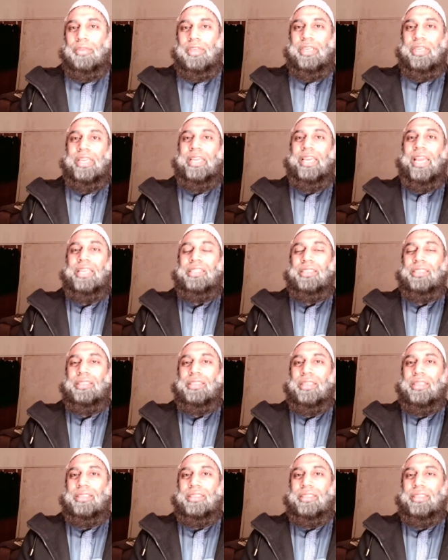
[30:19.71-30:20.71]
He
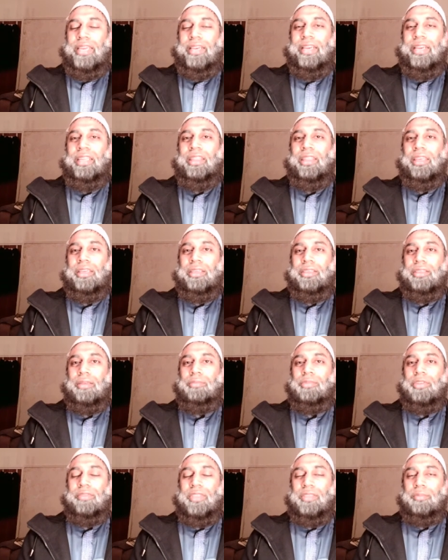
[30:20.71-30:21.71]
hasn't said anything in
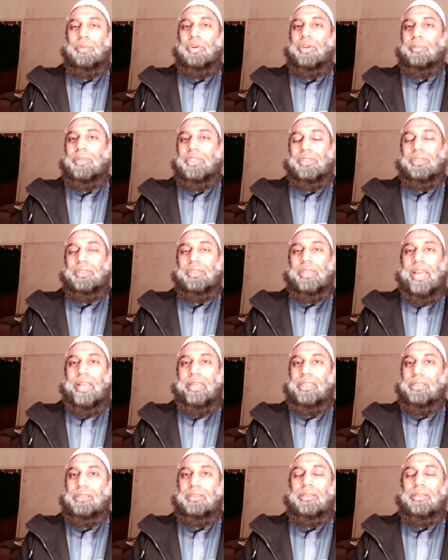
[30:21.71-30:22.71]
terms of its prohibition,
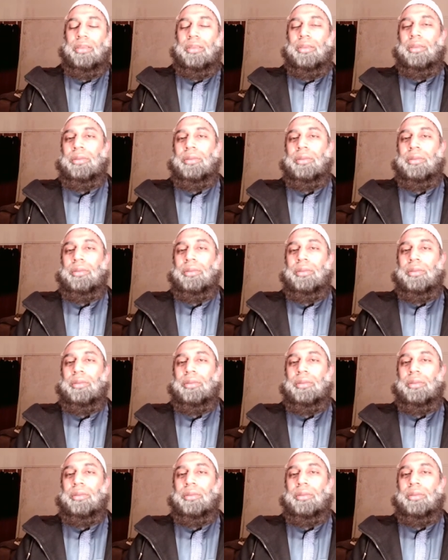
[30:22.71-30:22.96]
at least.